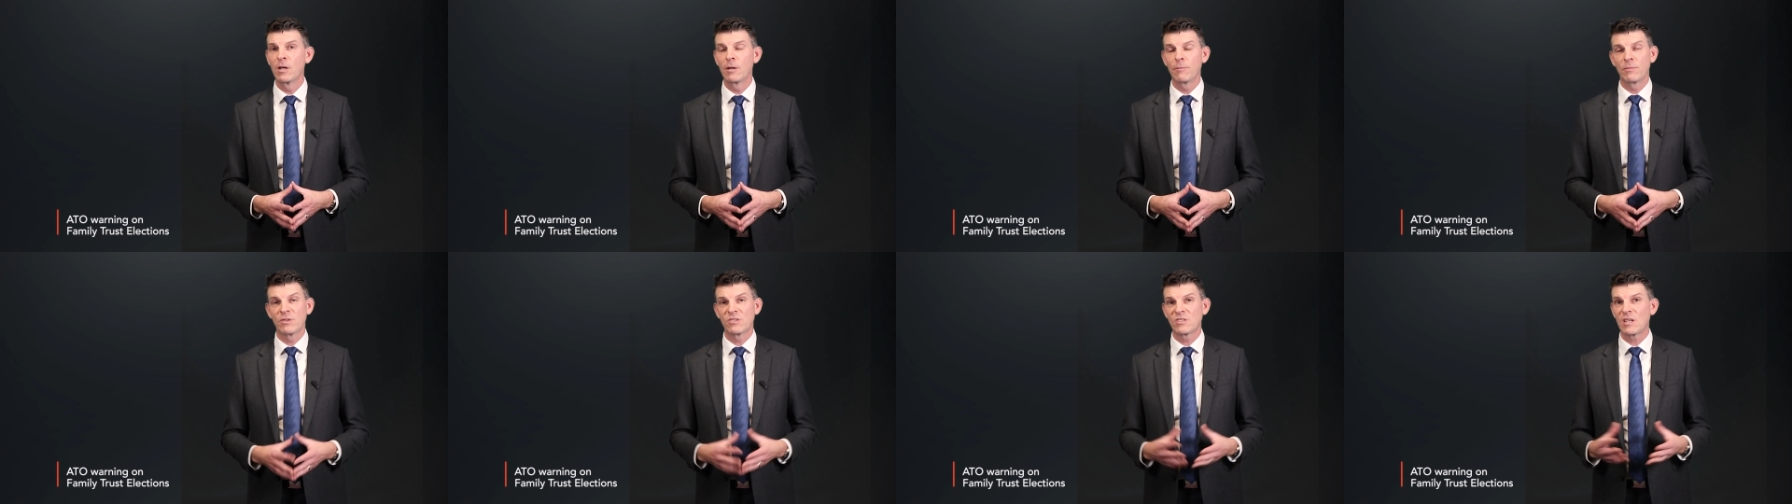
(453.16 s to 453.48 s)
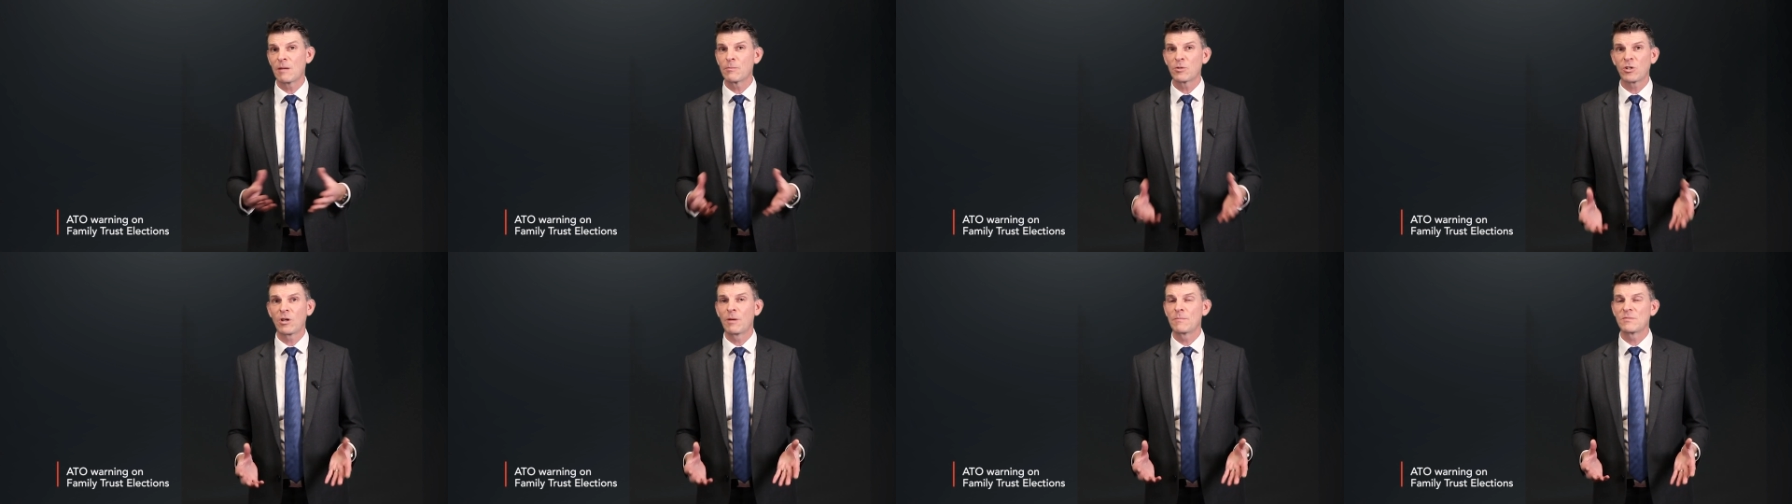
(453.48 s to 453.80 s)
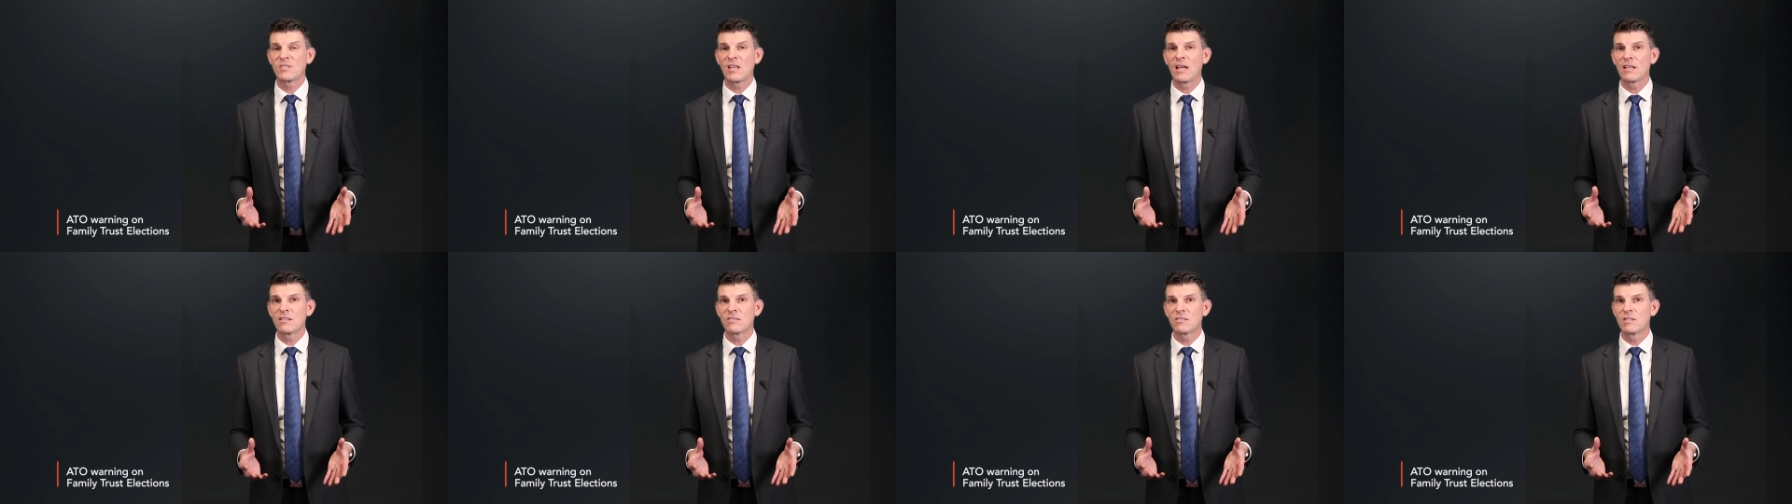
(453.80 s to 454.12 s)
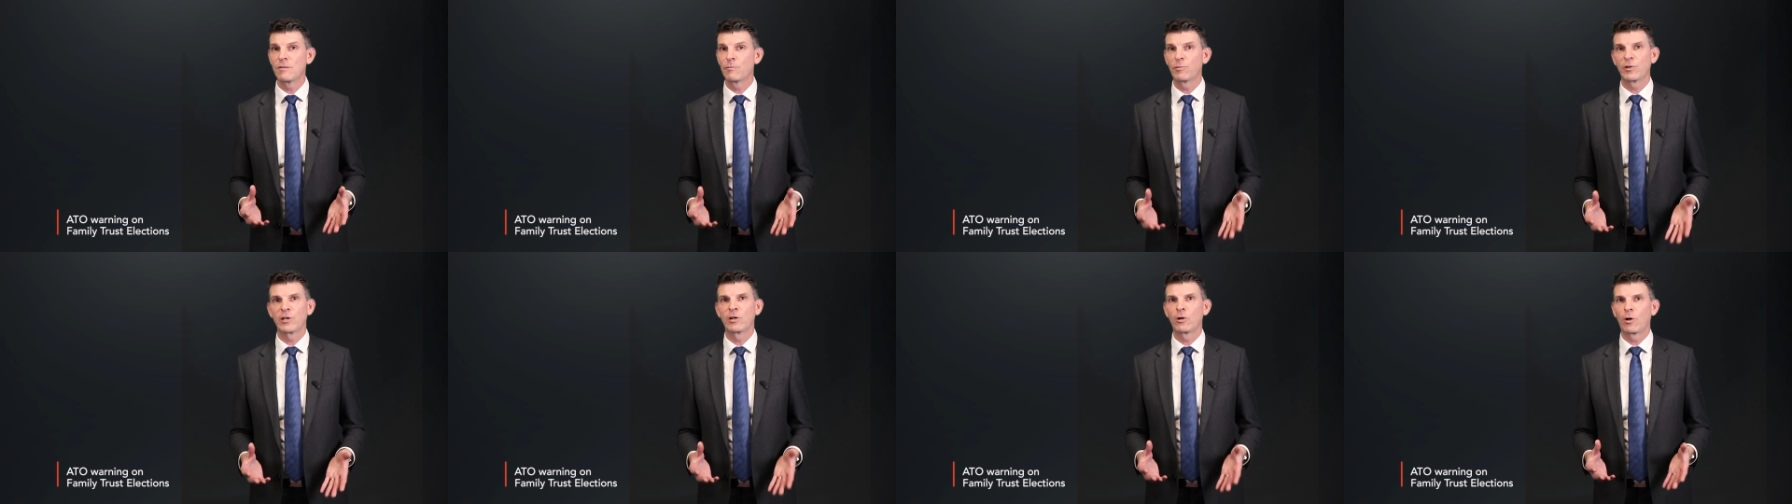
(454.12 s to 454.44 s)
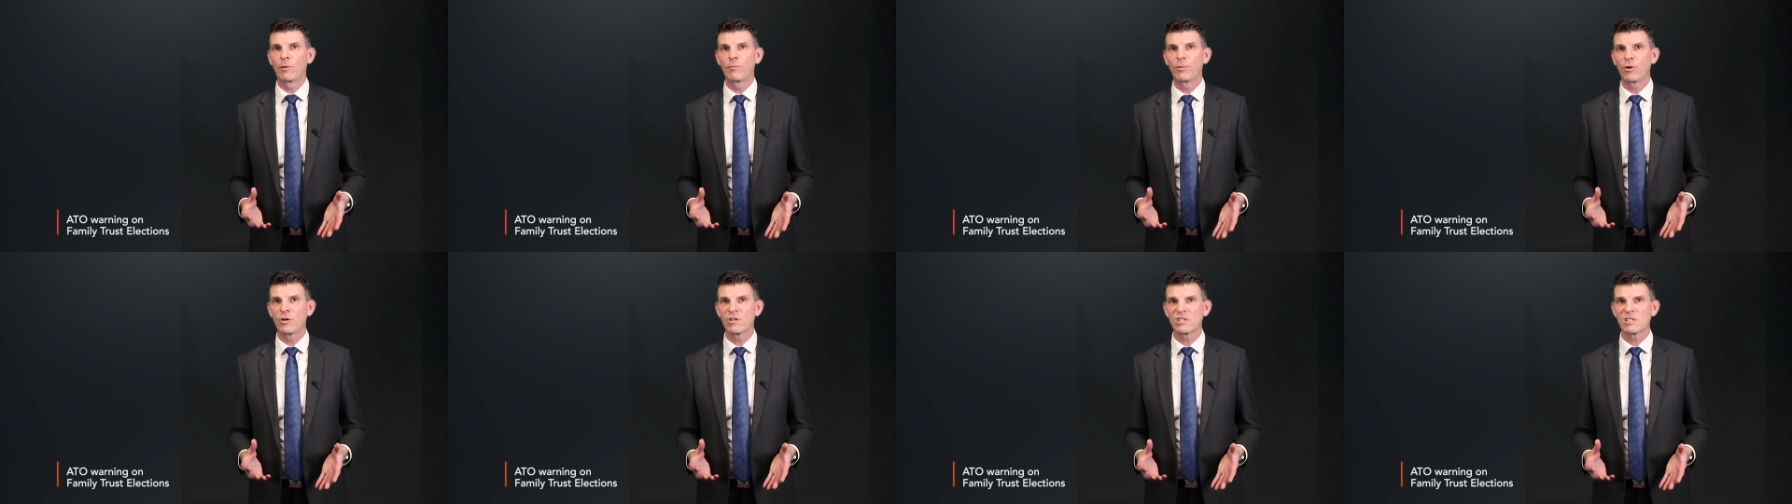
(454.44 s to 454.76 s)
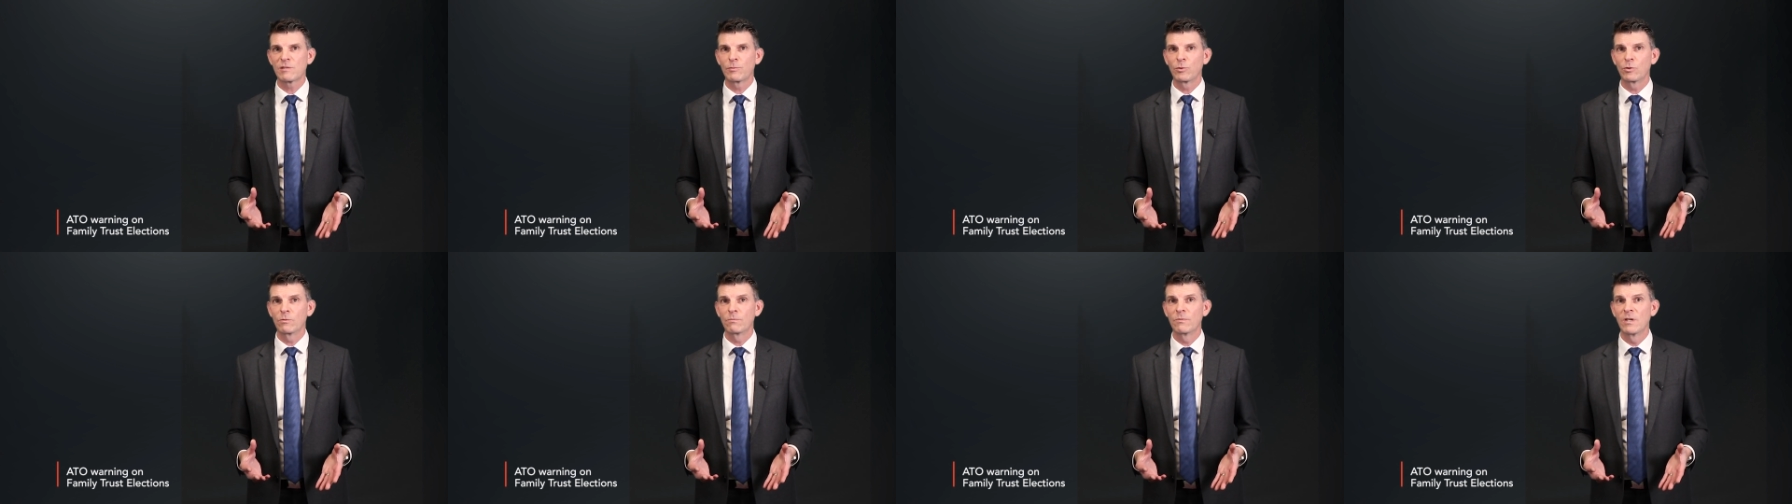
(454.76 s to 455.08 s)
But sometimes that's simply not
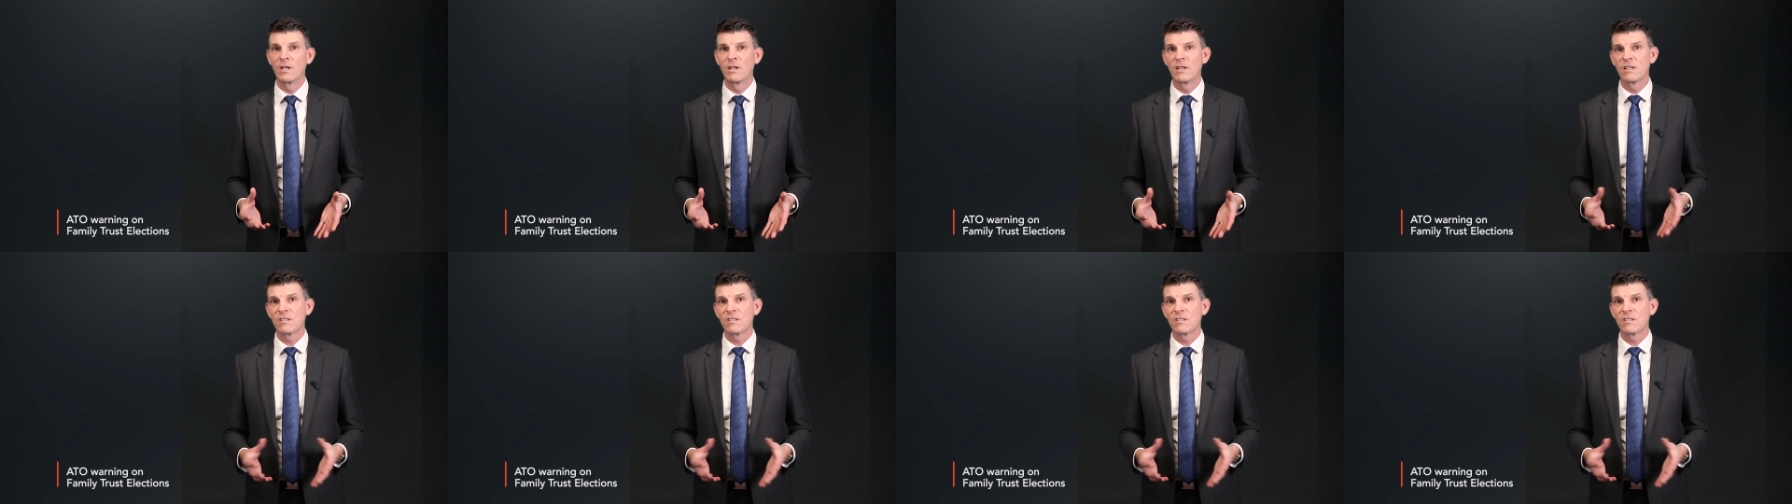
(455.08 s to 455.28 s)
possible.